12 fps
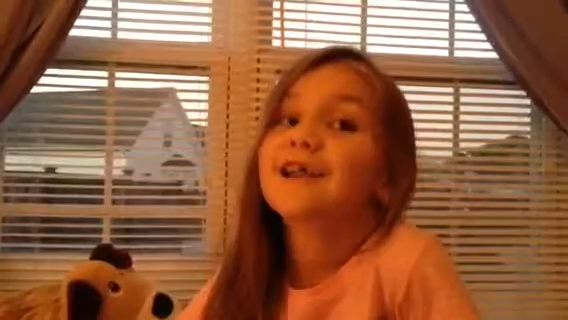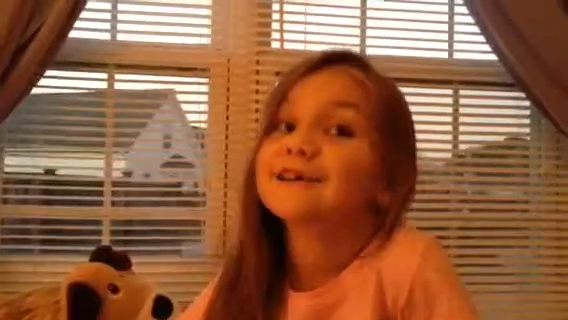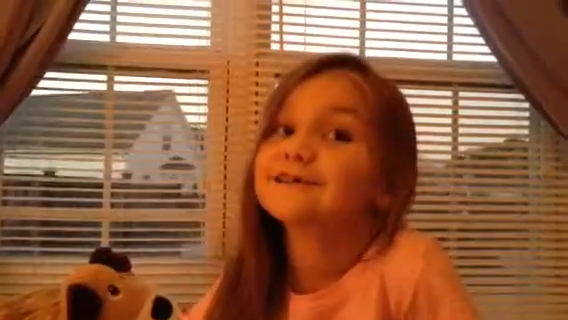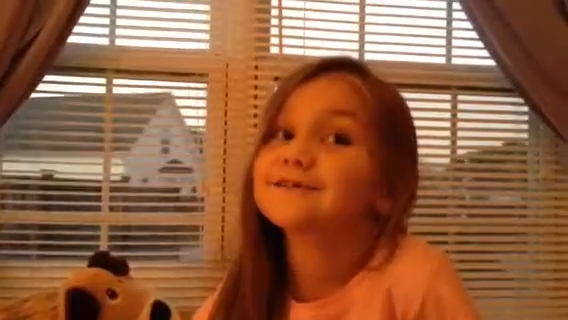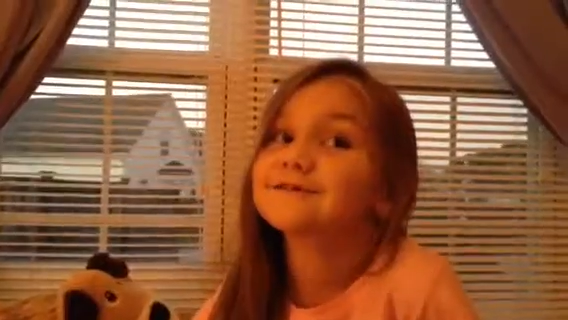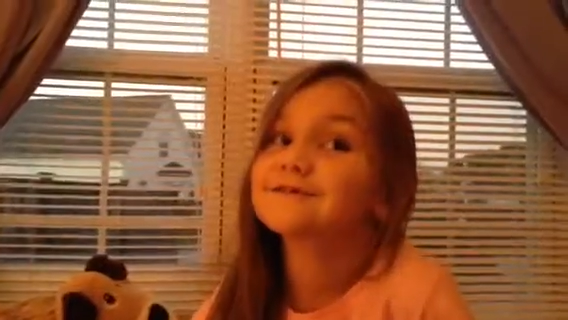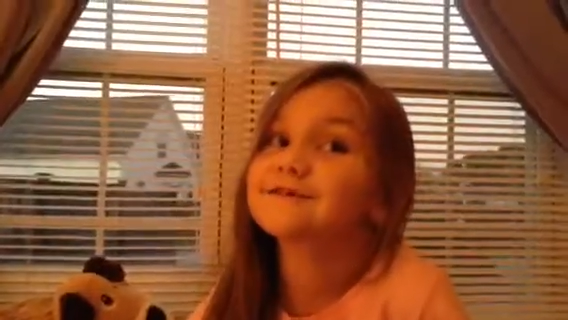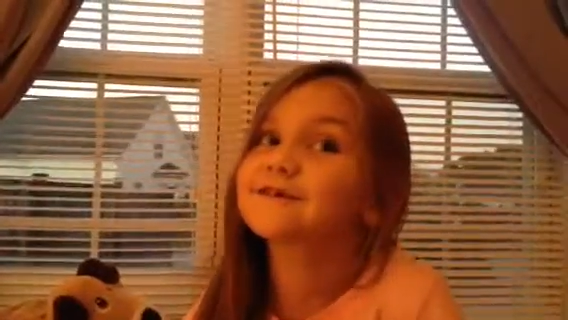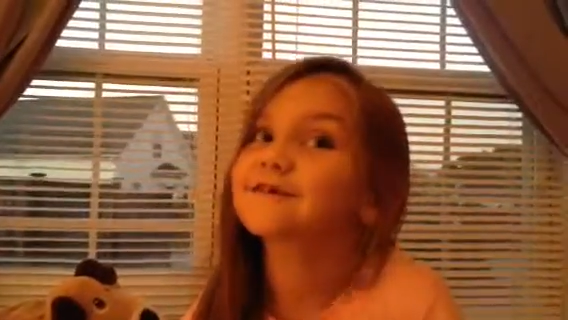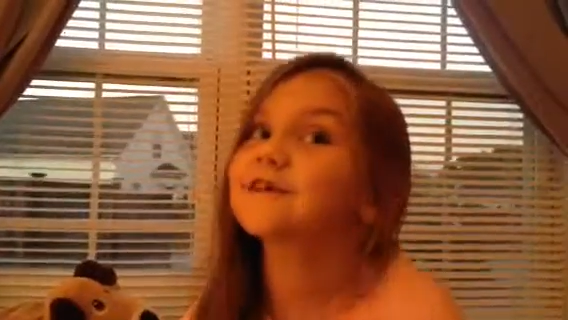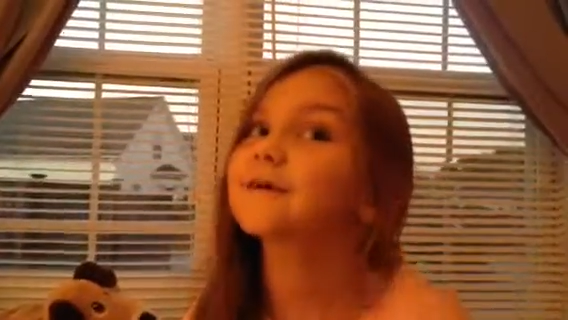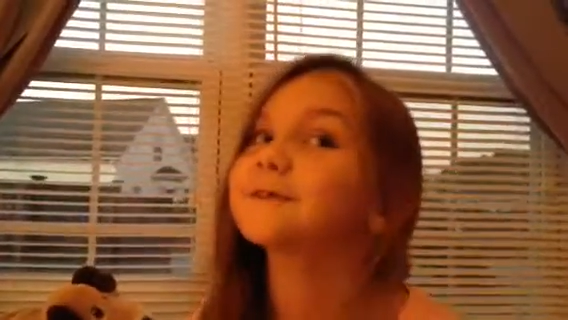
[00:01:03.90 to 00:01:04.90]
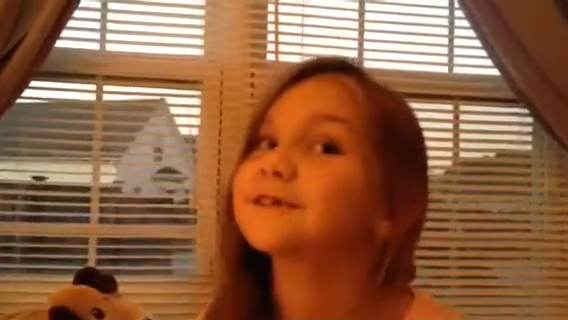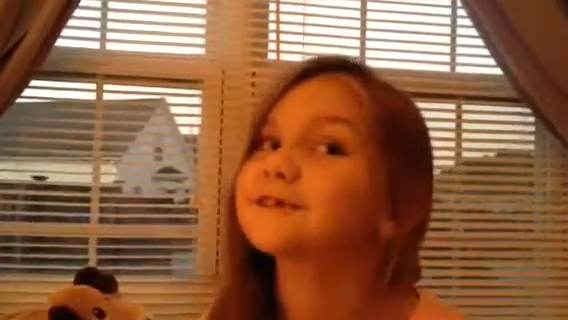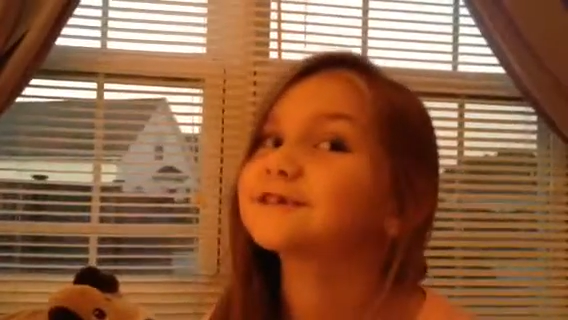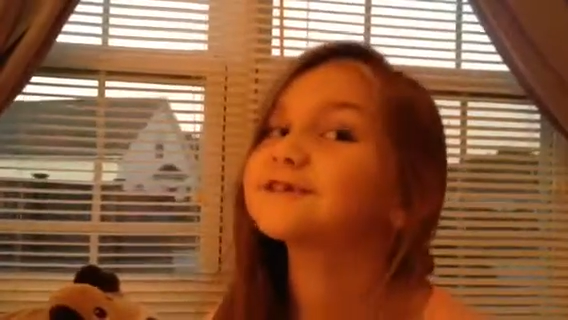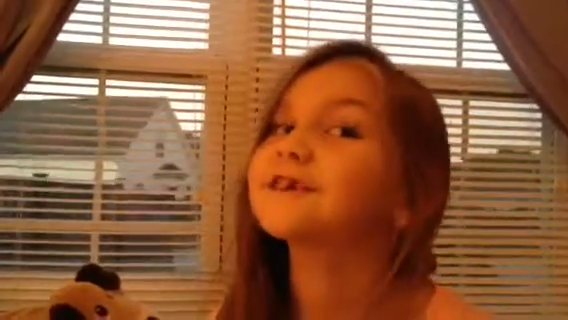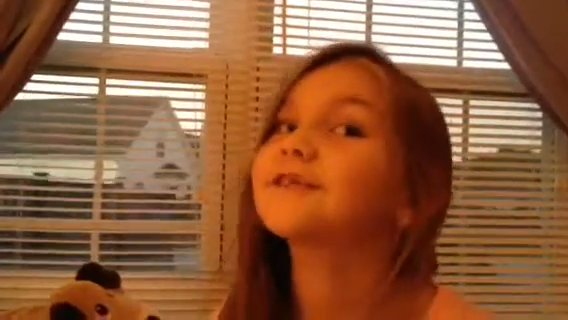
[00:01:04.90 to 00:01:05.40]
I guess that was your
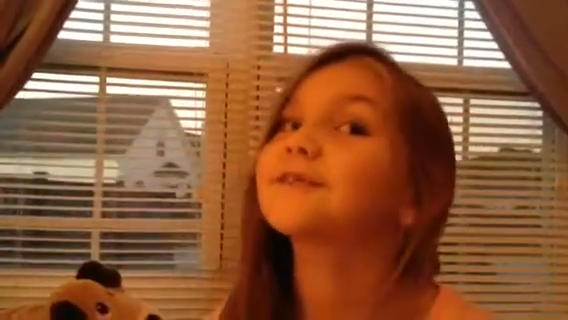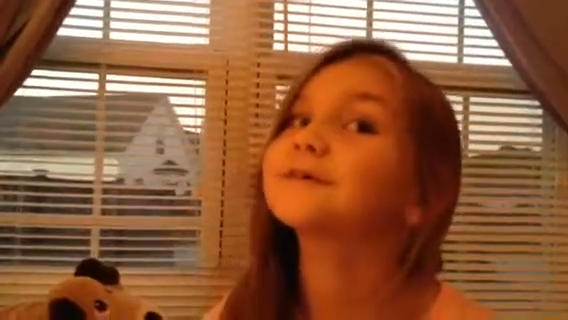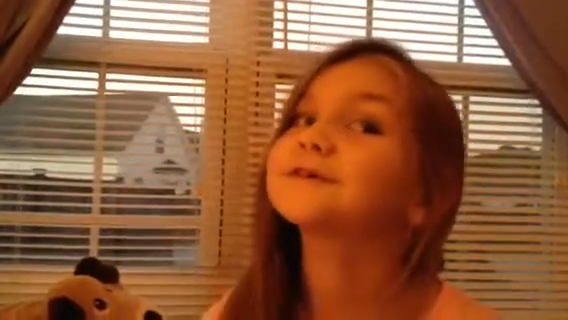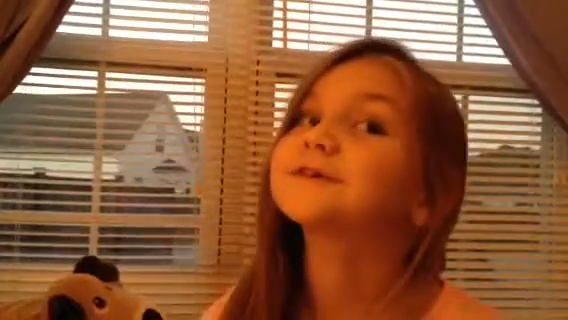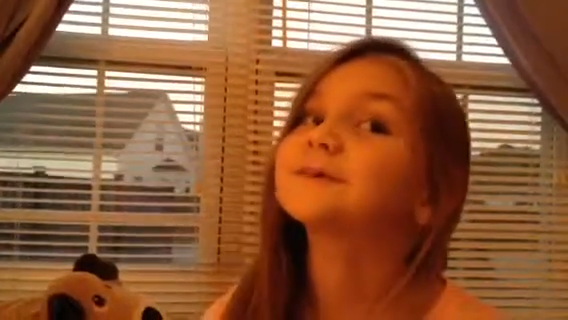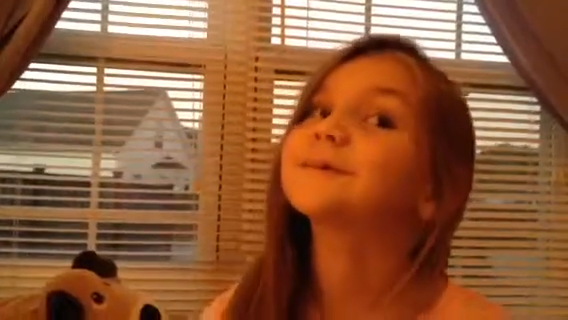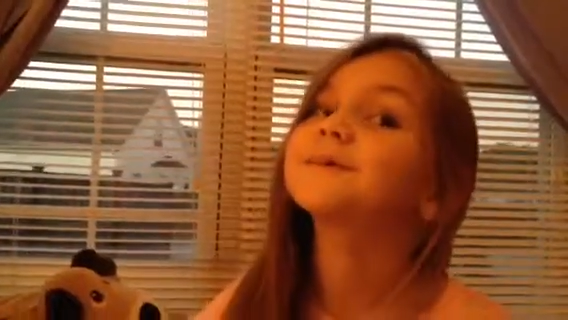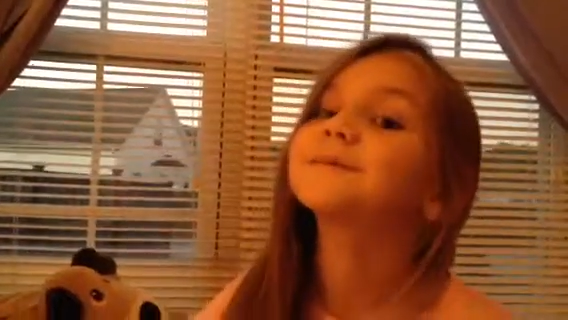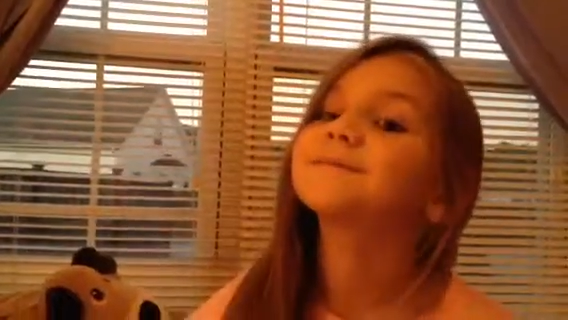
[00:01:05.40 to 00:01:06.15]
accomplice in the wood chipper.